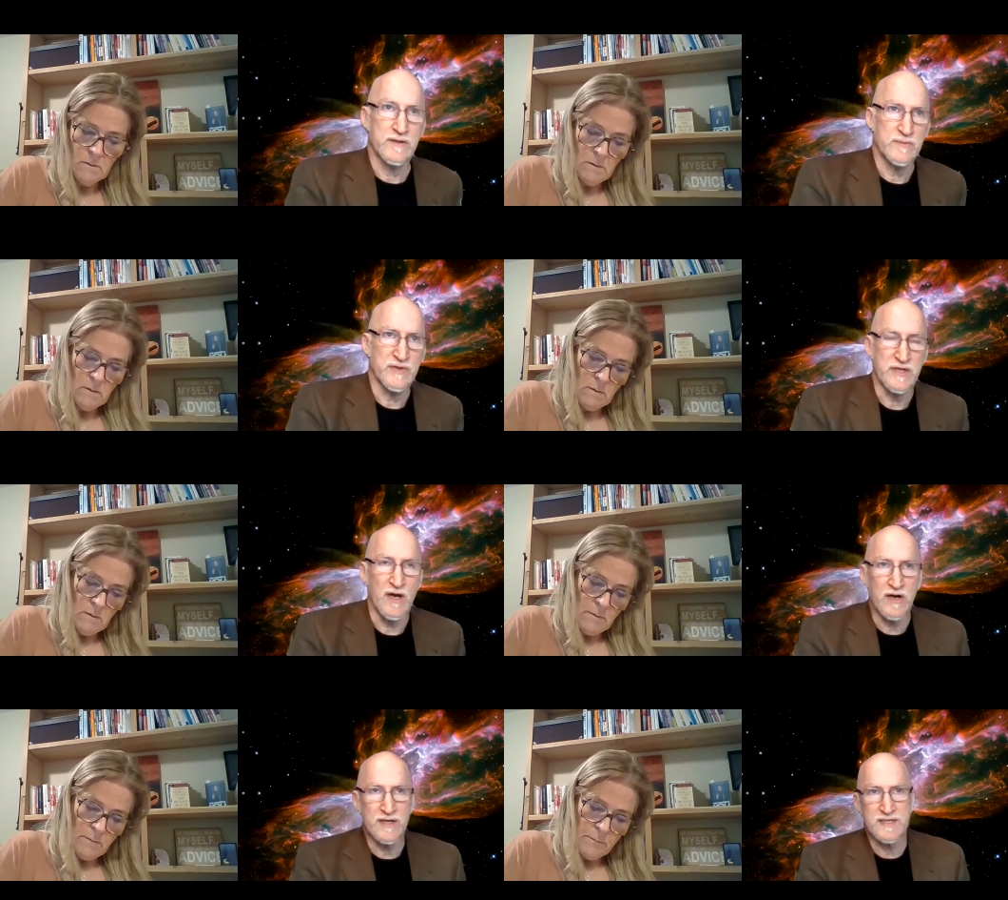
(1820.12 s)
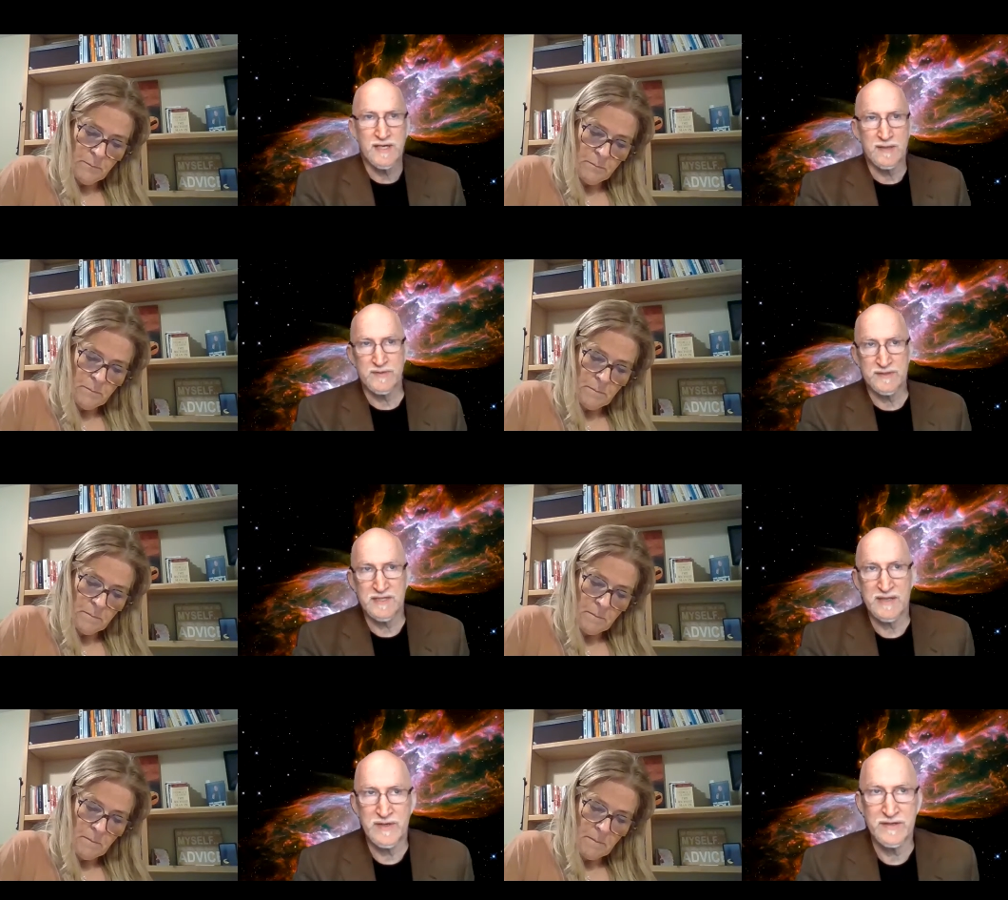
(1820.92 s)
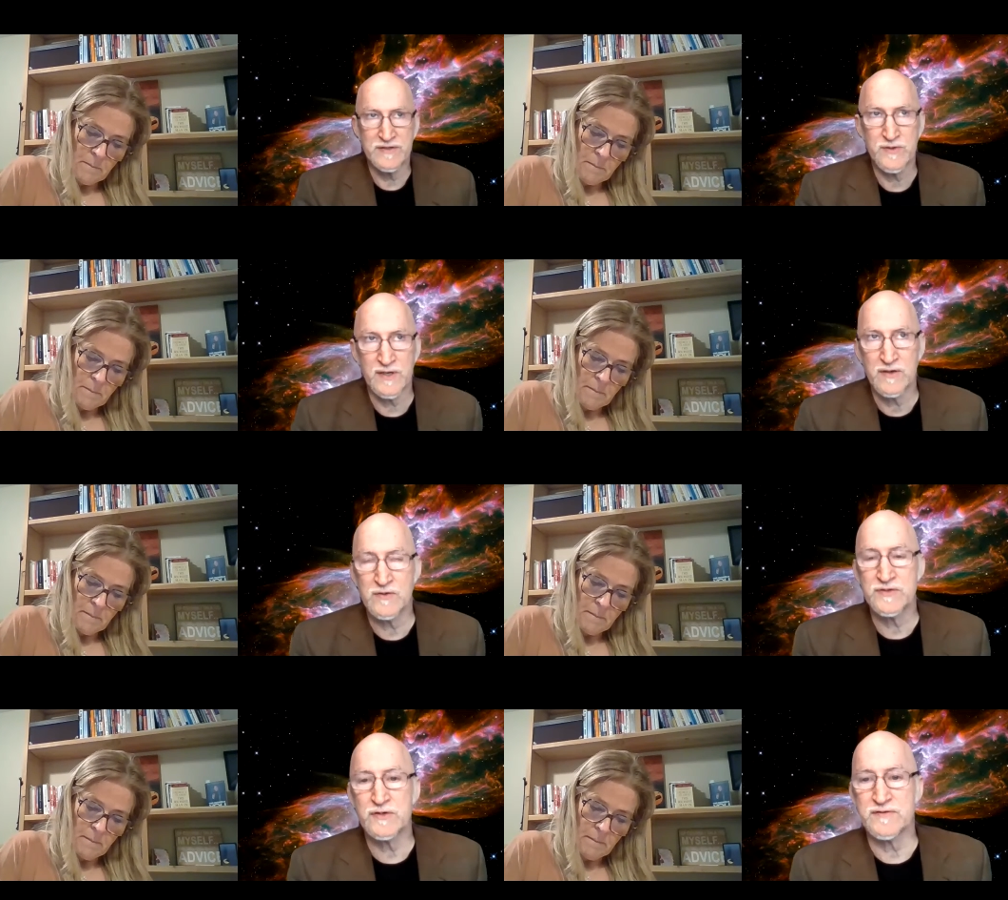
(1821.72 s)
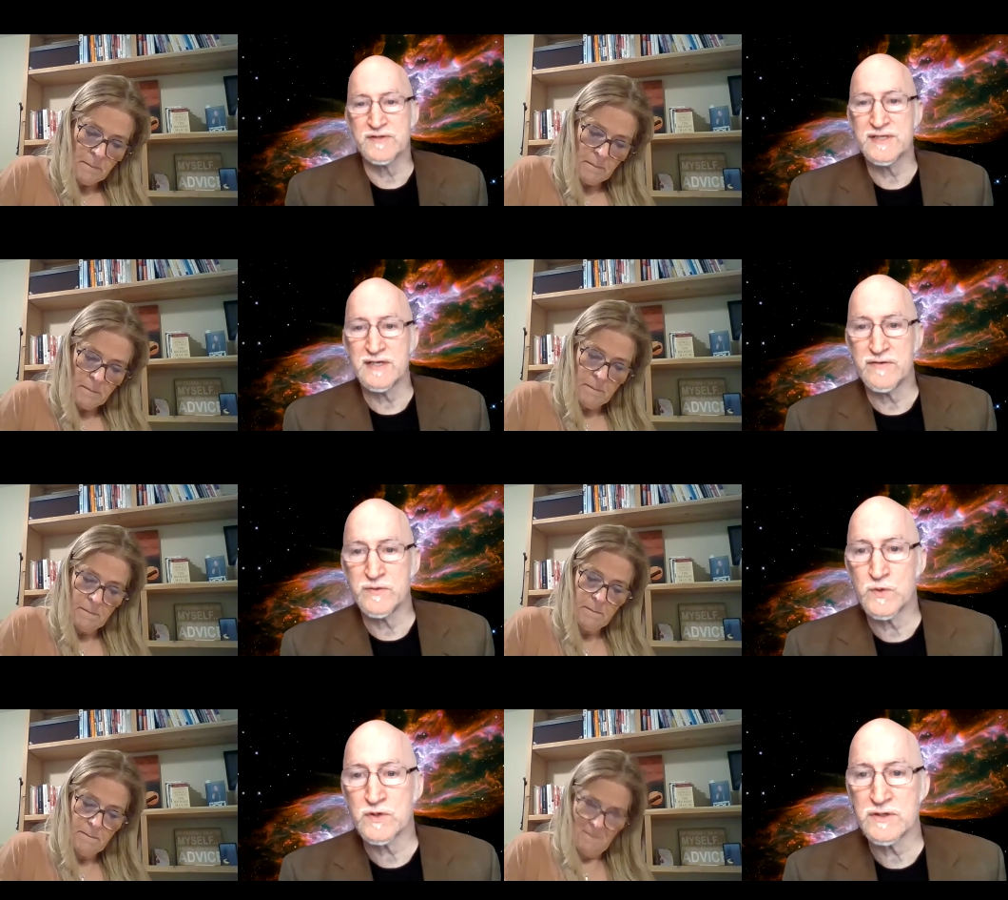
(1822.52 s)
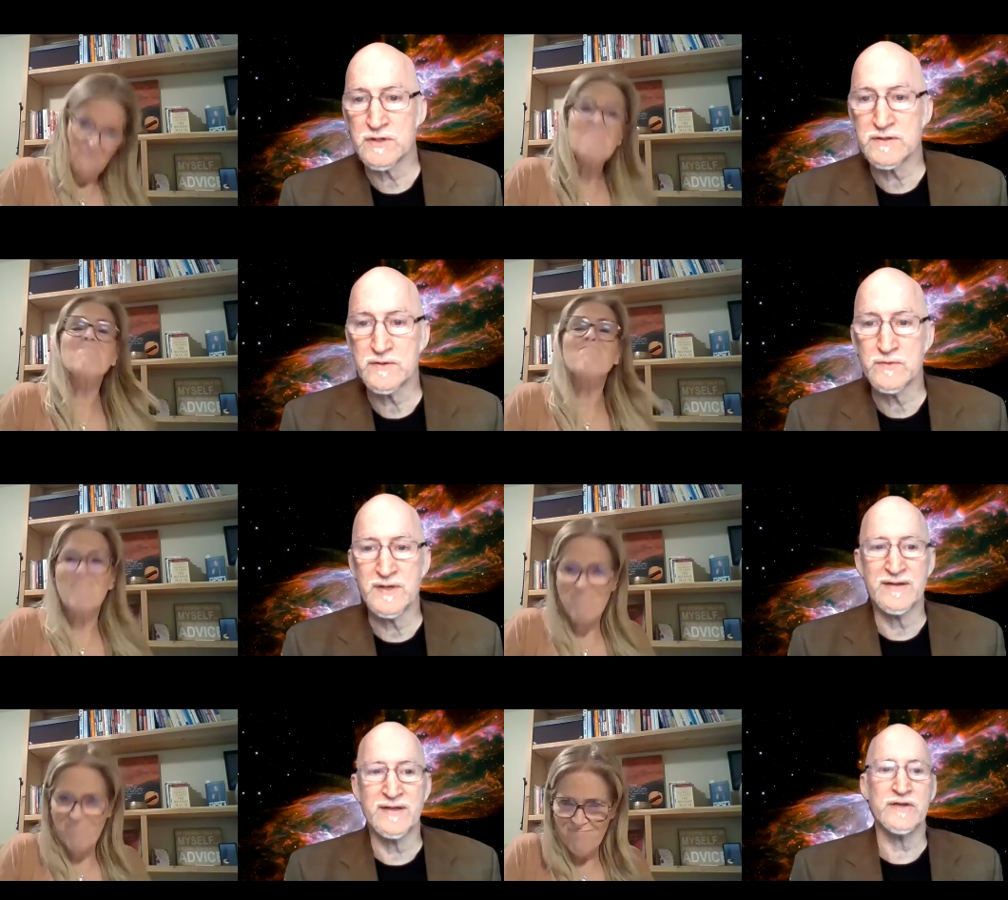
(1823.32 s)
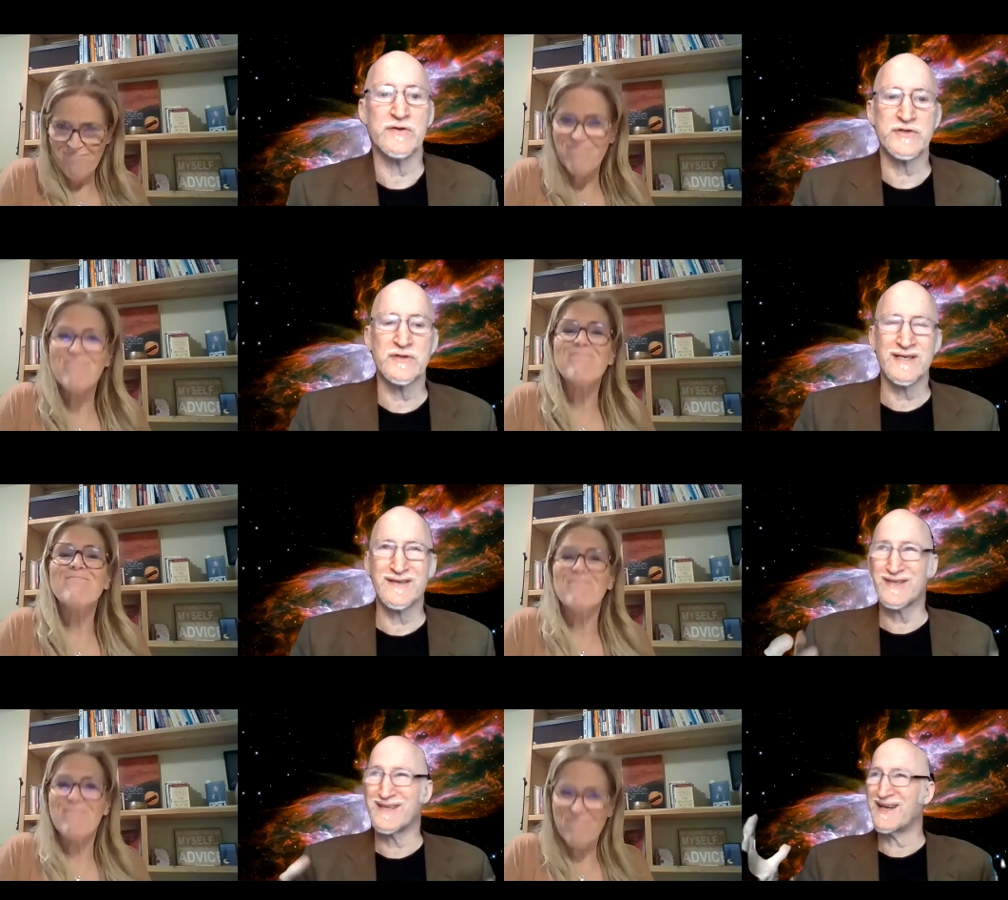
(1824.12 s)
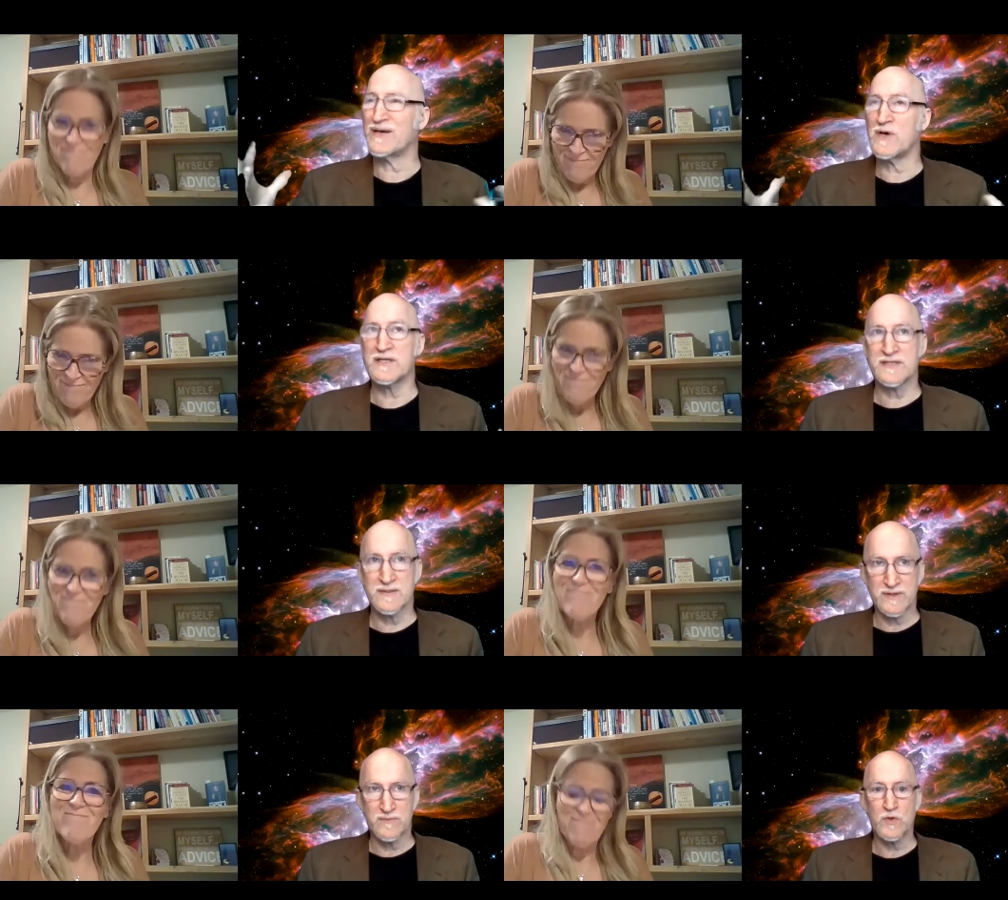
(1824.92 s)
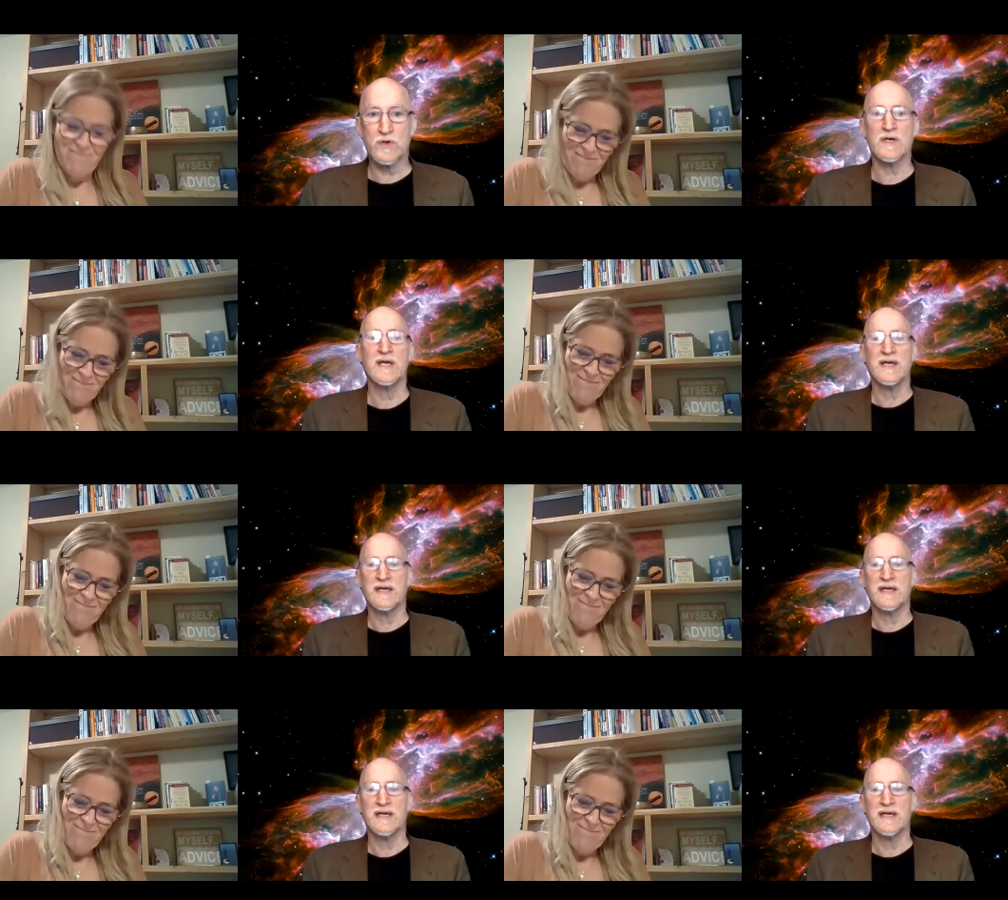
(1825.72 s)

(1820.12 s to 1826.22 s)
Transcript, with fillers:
Speaker 1: the, but the archetype is limited to our own sort of self and world. And then you sort of like looking, I want something more.